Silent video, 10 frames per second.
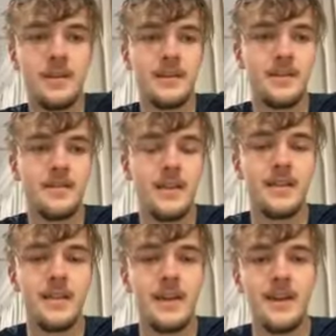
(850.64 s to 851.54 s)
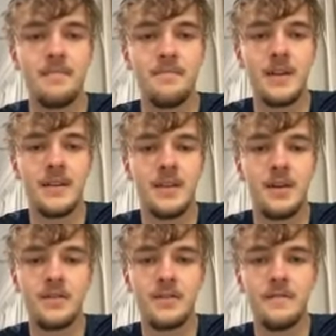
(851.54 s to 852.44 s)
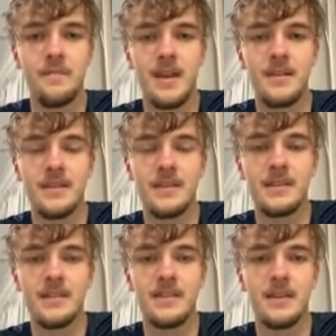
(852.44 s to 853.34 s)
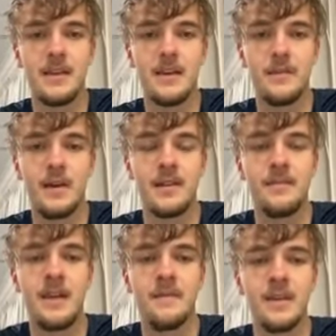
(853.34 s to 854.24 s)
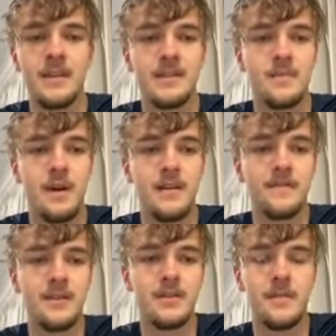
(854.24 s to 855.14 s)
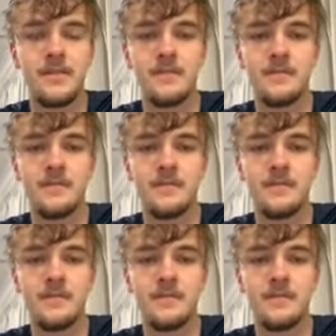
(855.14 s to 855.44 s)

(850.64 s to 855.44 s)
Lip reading: Do you think that him being the coach of Panthers is one of the main reasons why they've turned around?